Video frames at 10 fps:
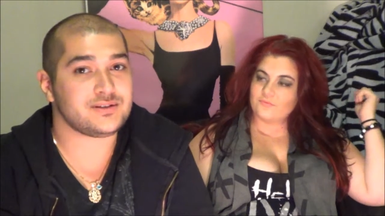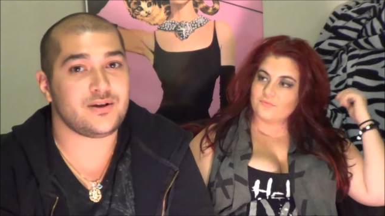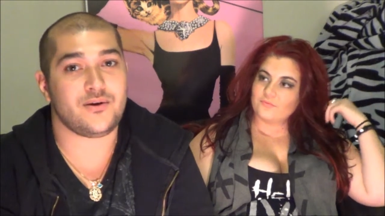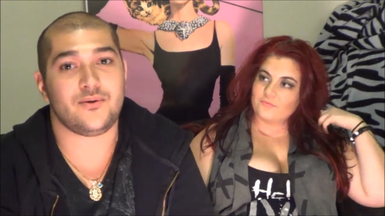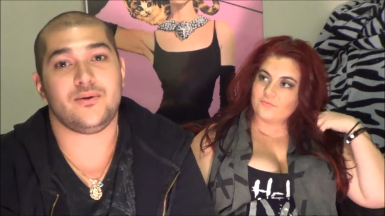
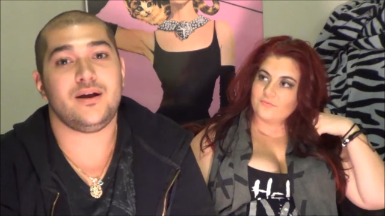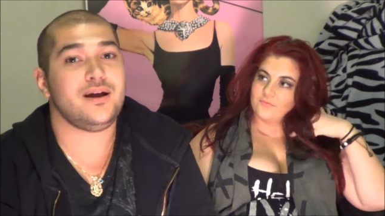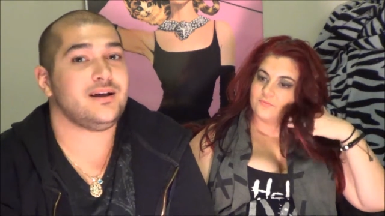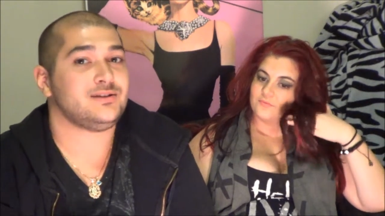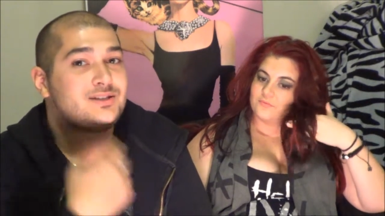Speaker 1: so
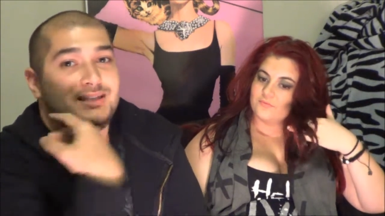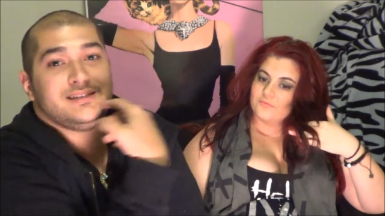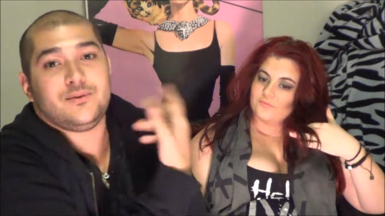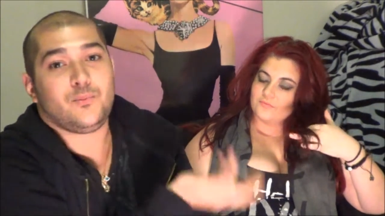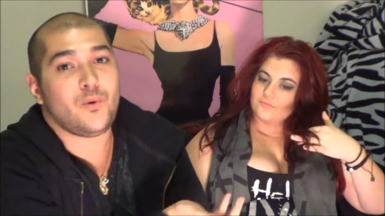
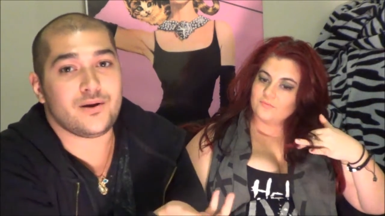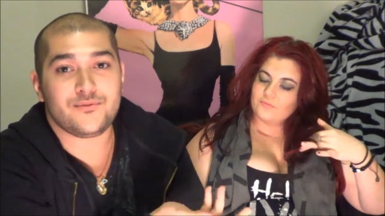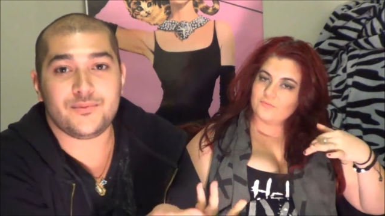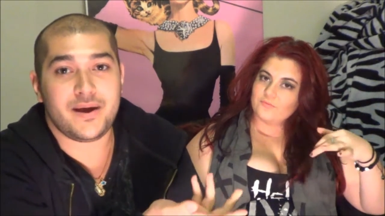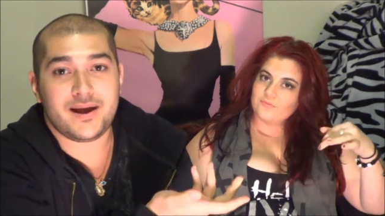she's a
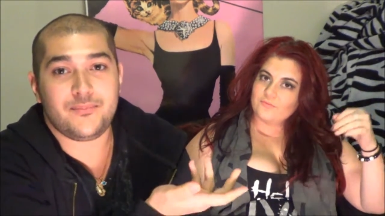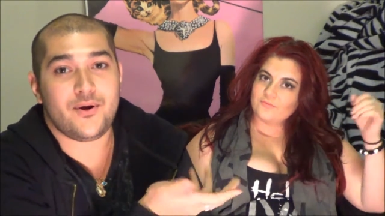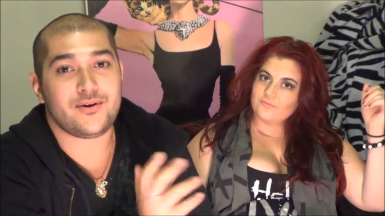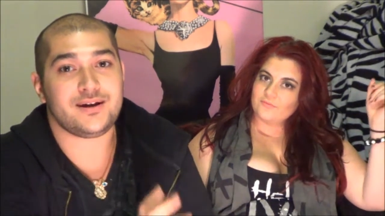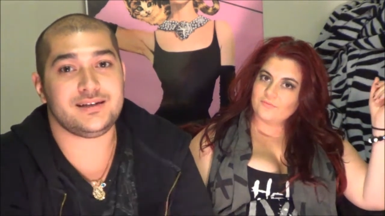wonderful
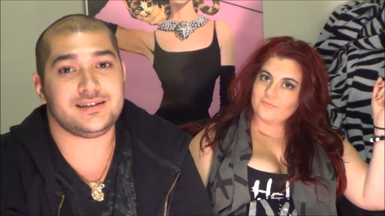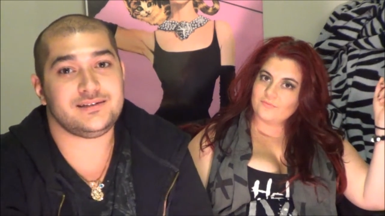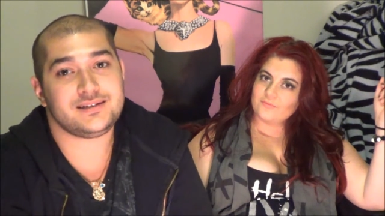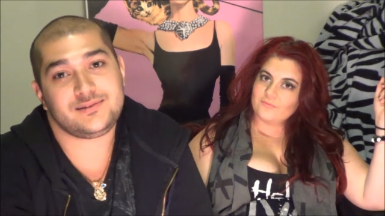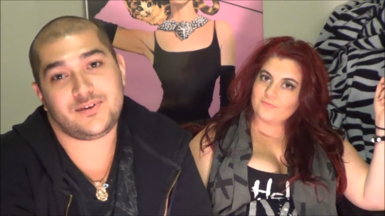makeup
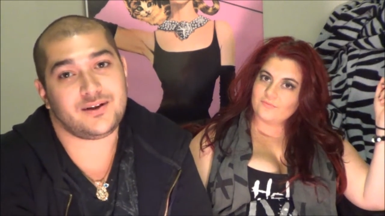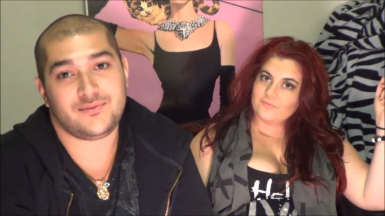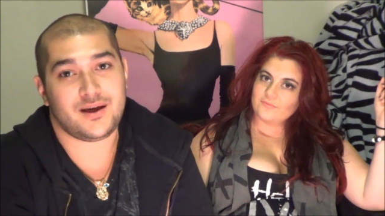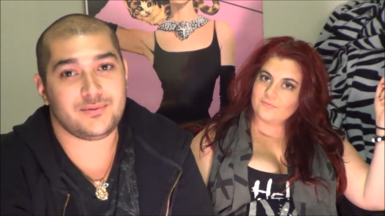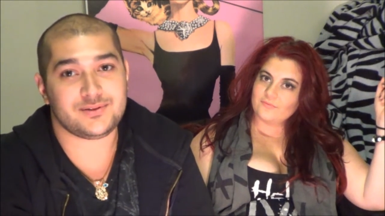artist and just
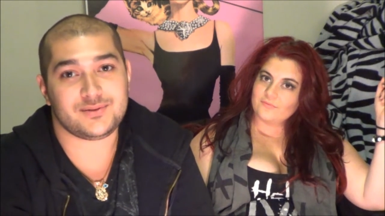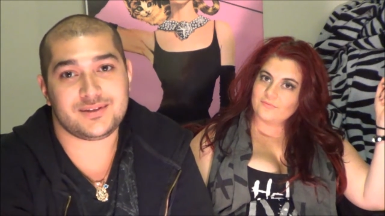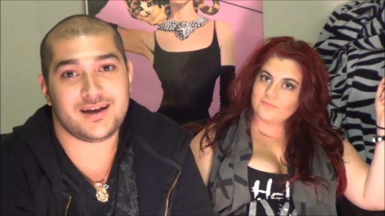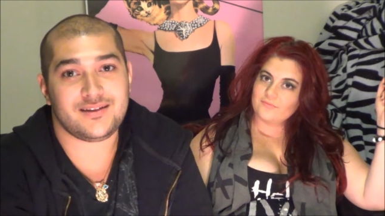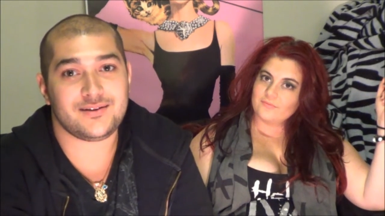fucking fabulous
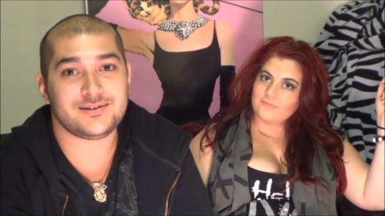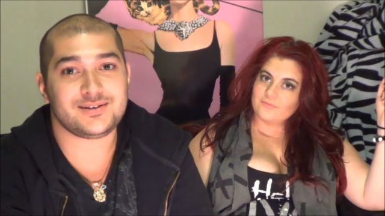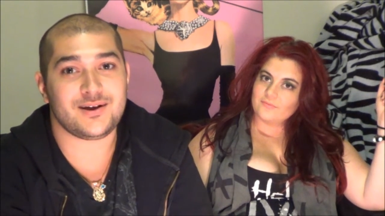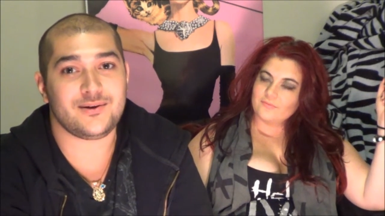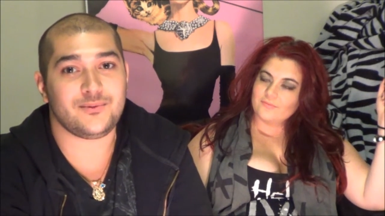altogether.
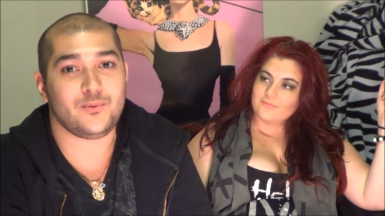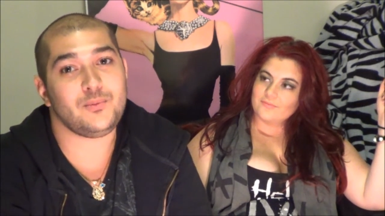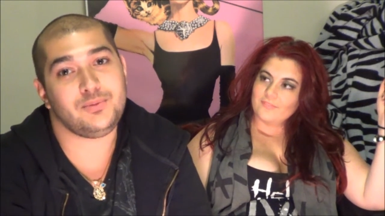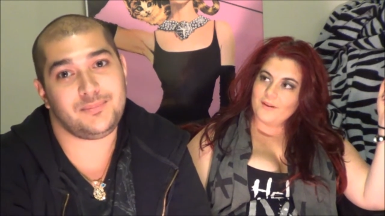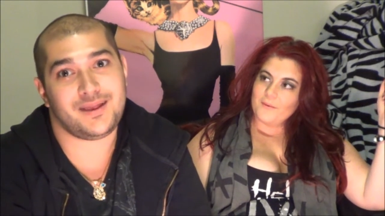So
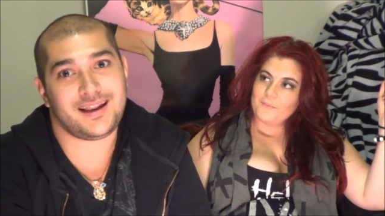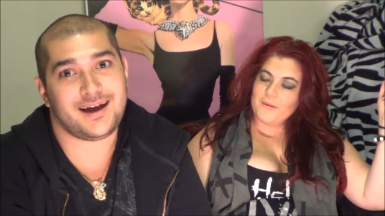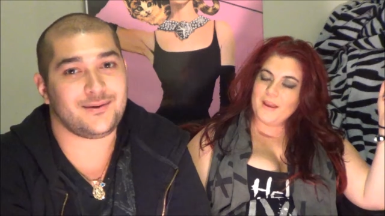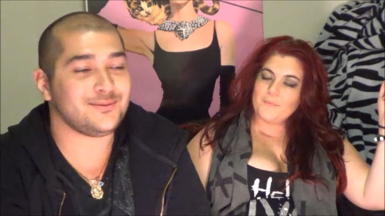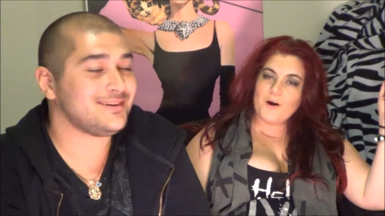we'll bleep
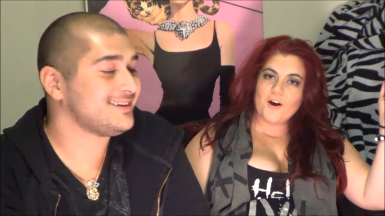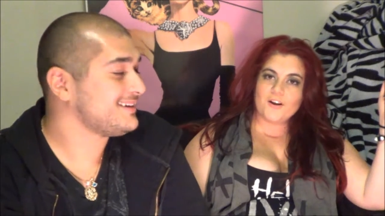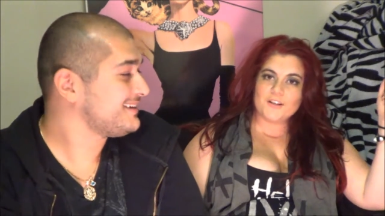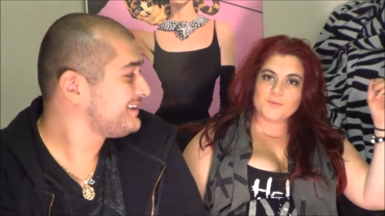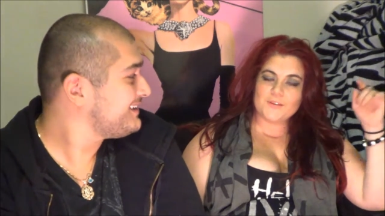that makeup out. Makeup
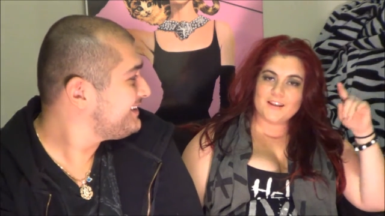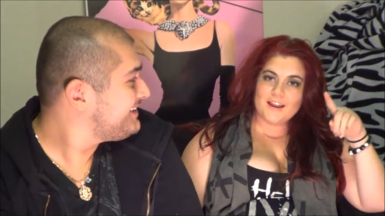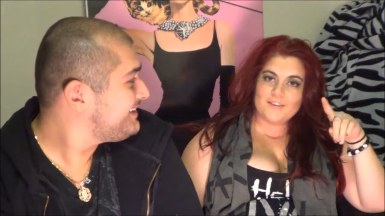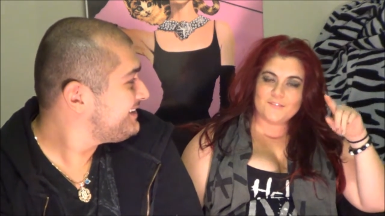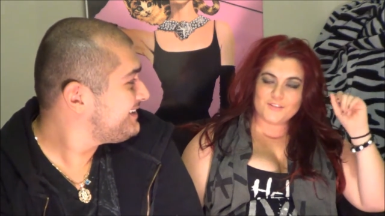
Speaker 2: artist with
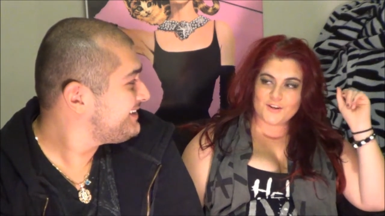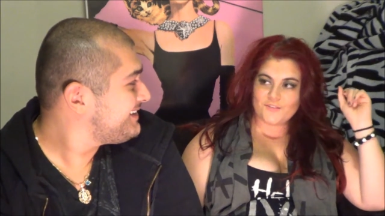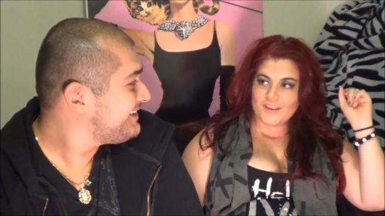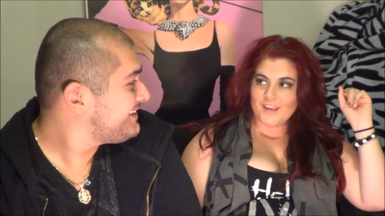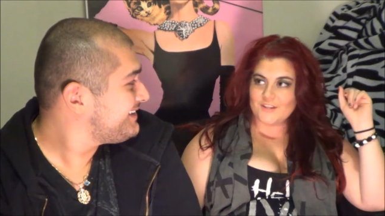not even
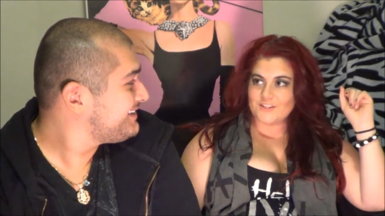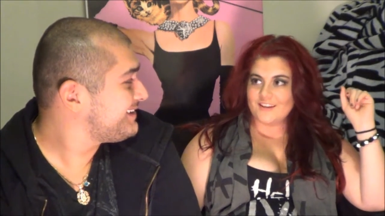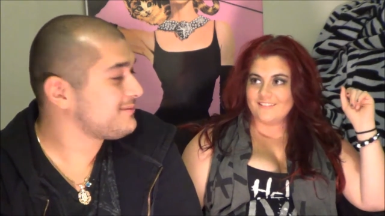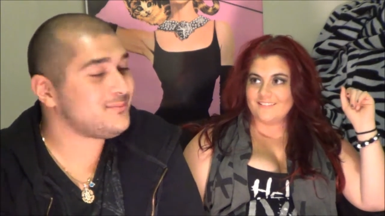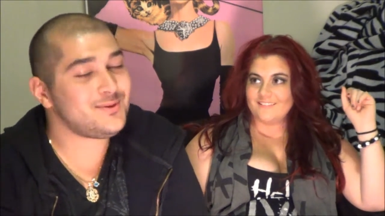
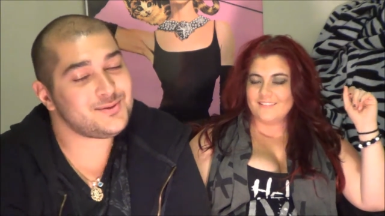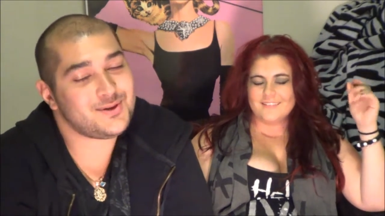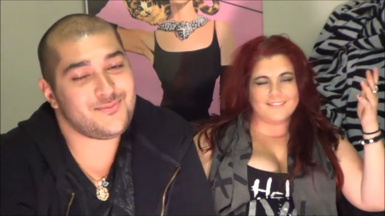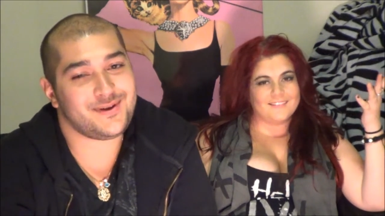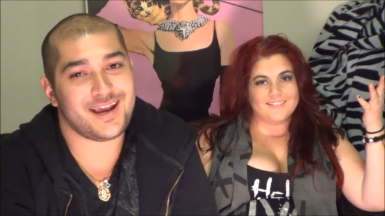certification.
Speaker 1: No
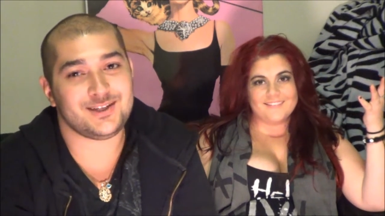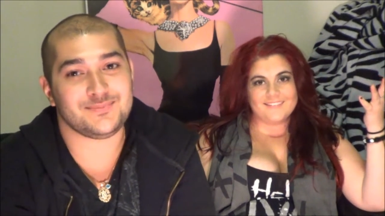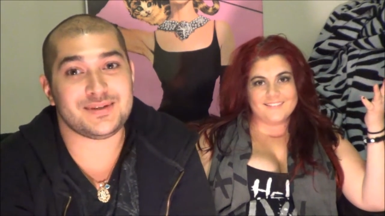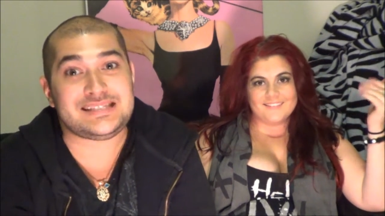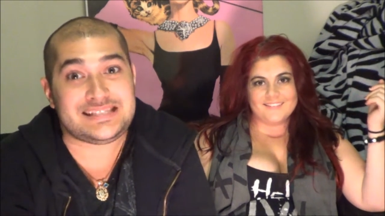
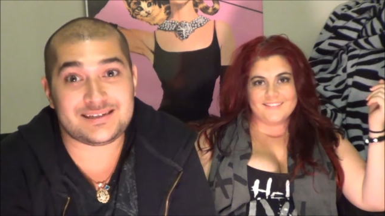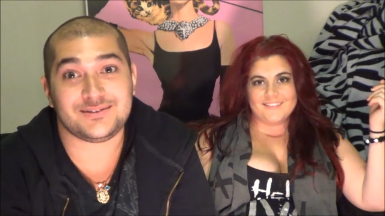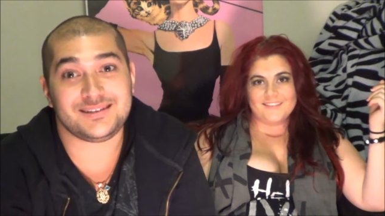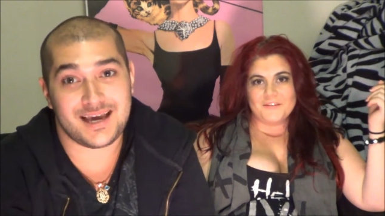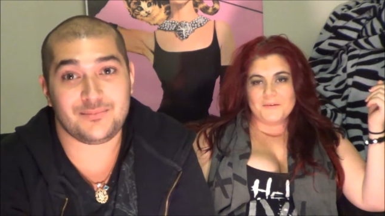certification, but
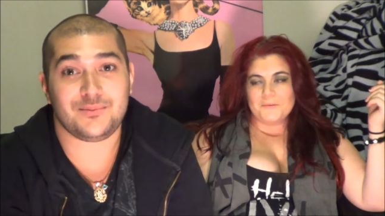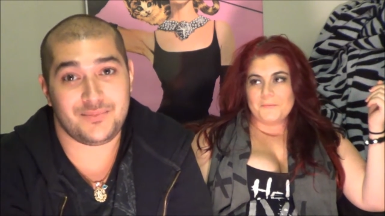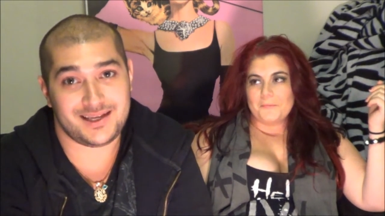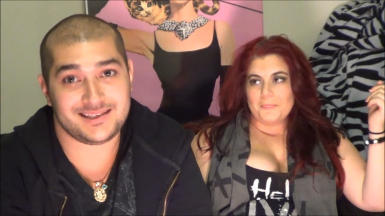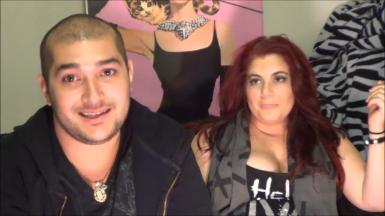still damn
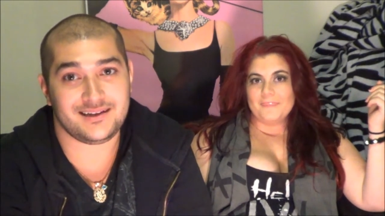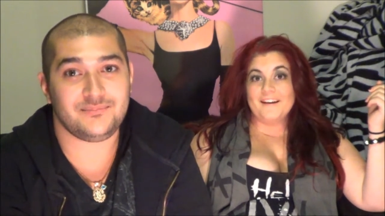amazing.